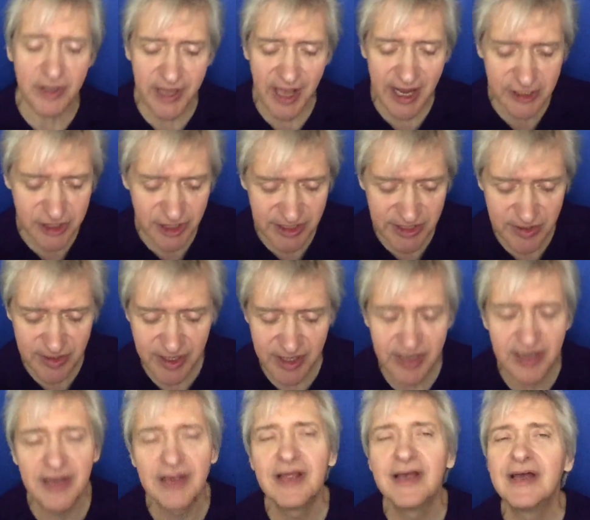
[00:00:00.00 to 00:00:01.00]
Actually, you
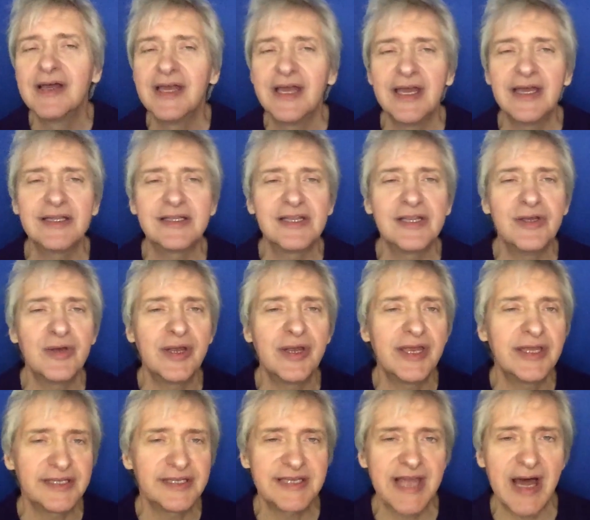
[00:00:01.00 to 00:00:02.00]
get it, you can get
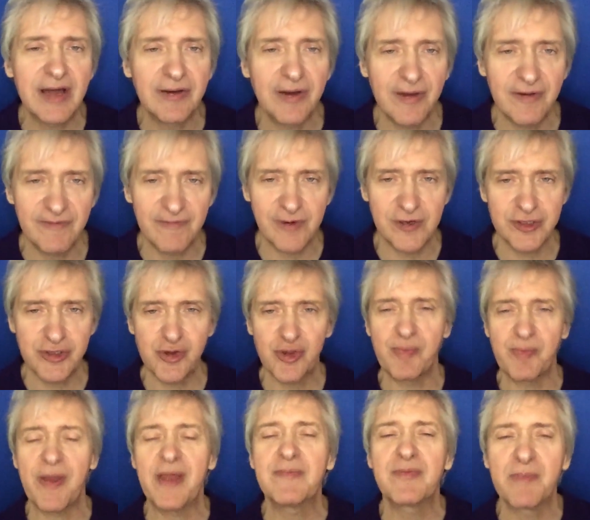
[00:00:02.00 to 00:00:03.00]
the download version of the
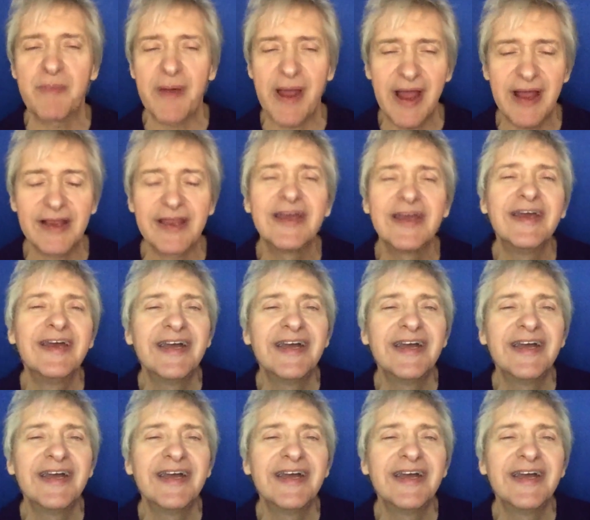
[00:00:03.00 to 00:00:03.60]
paperback,